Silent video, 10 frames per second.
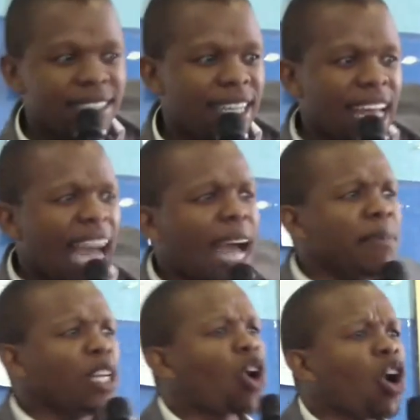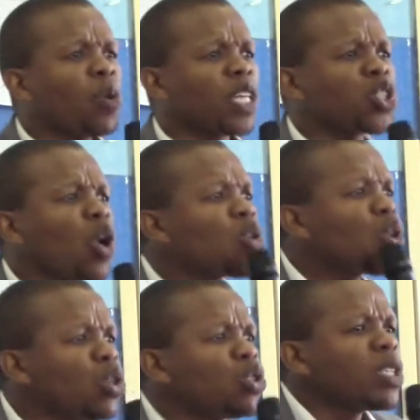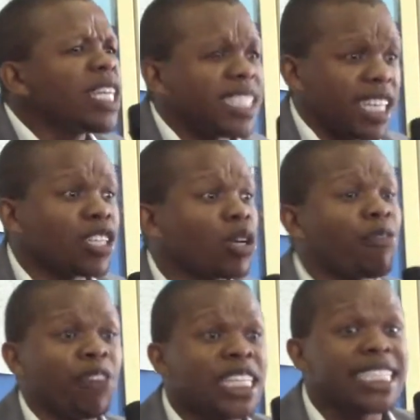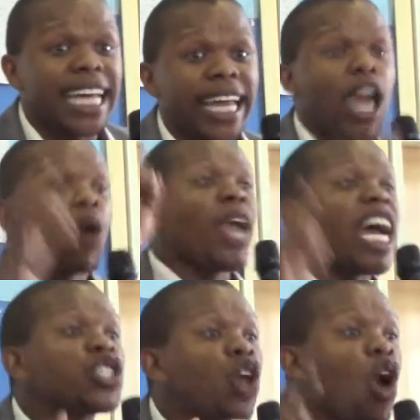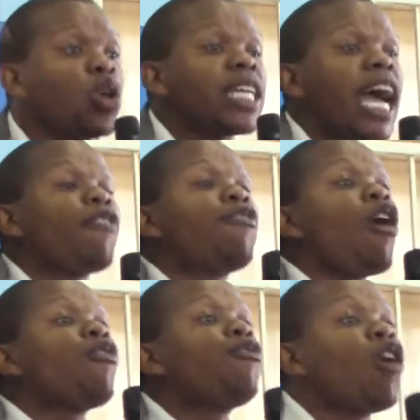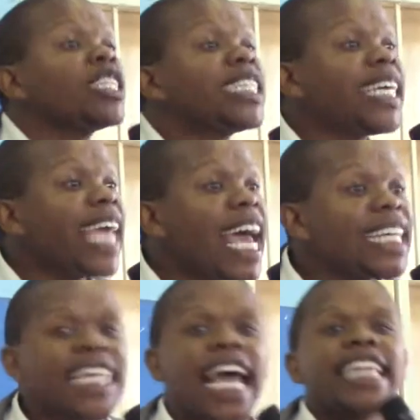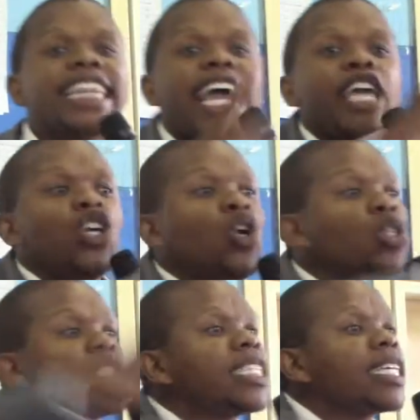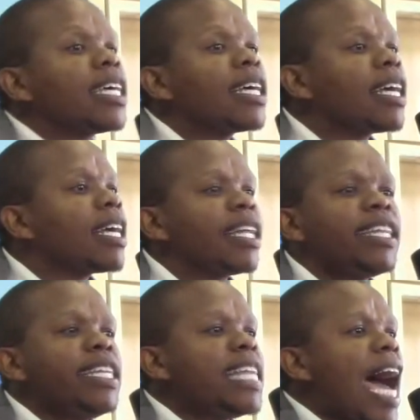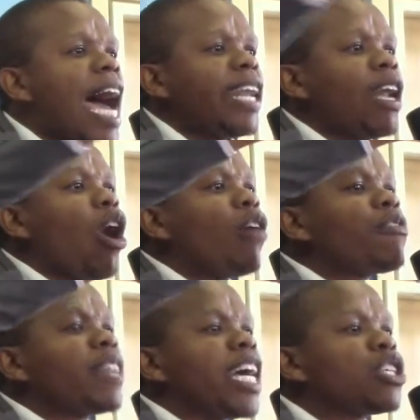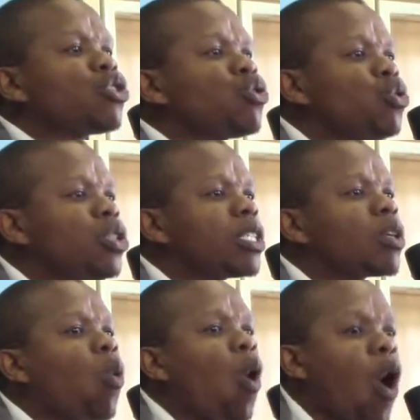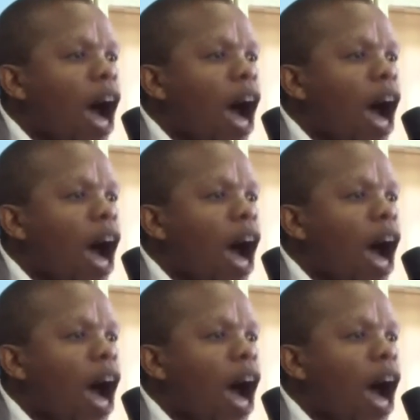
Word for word: I mean, God was so good to the children of Israel. We are told for 40 years they used none of their shoes wore